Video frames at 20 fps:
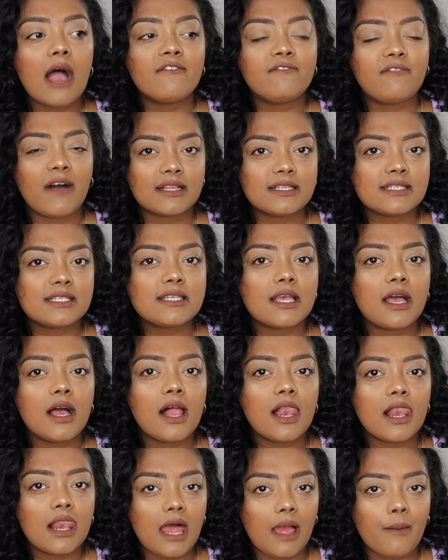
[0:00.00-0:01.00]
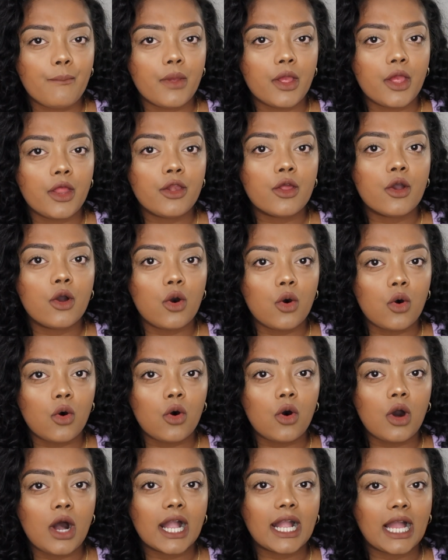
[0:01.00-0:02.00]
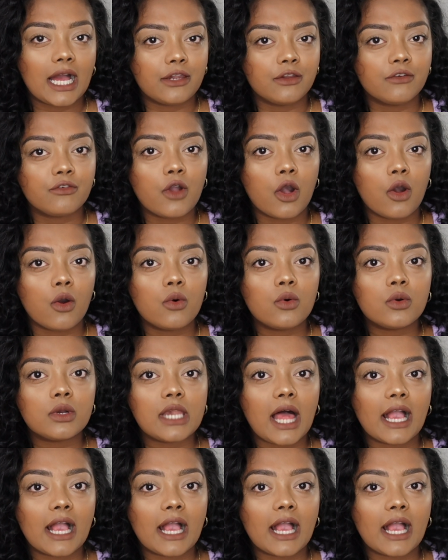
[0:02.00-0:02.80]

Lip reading: Fanta lemon or a can of Coke.